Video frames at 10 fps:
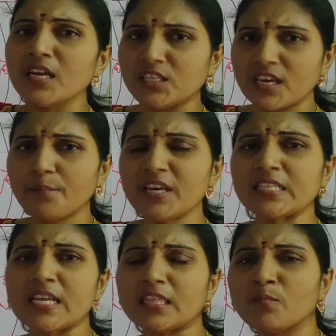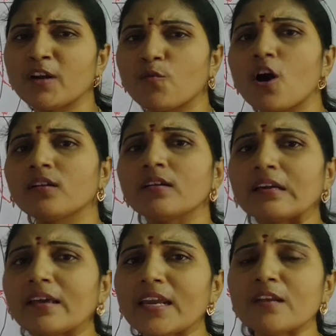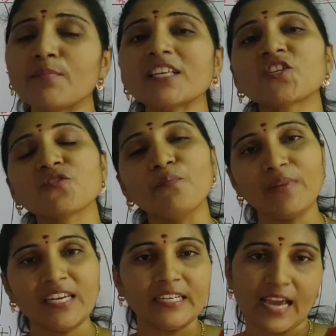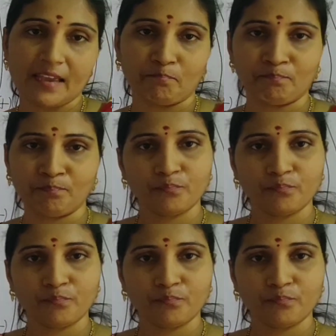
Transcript: GMT is nothing but what? Greenwich Mean Time.